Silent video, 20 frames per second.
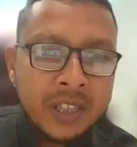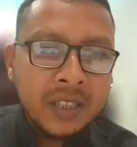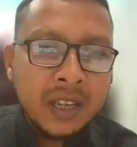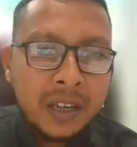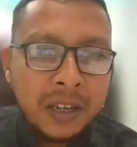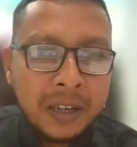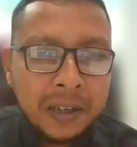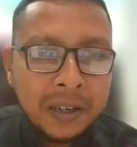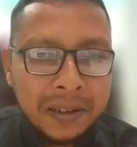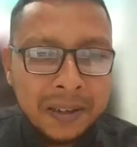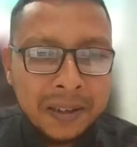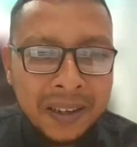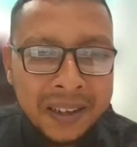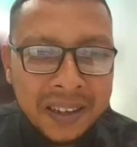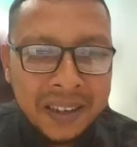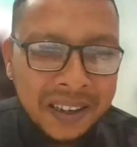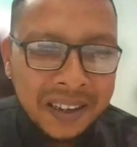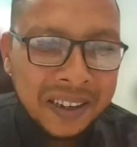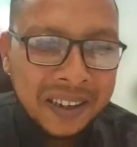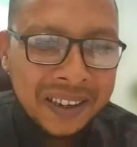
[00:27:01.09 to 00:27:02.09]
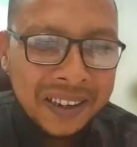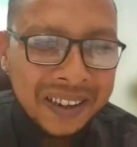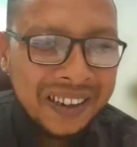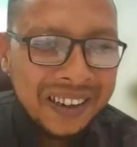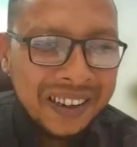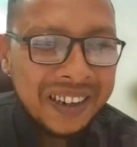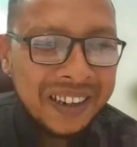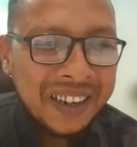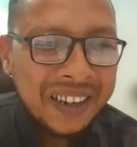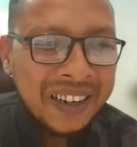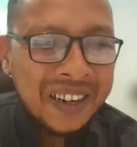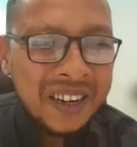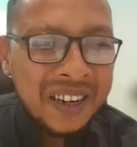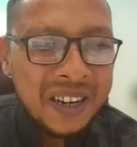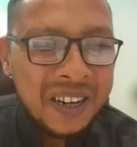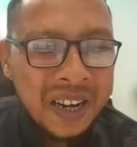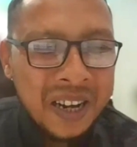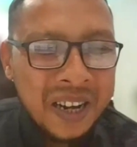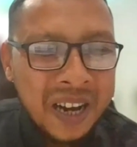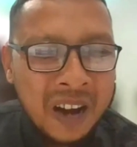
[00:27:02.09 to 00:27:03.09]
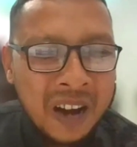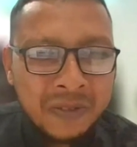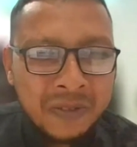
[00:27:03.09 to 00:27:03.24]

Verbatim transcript: Oh, the insect pest was uh,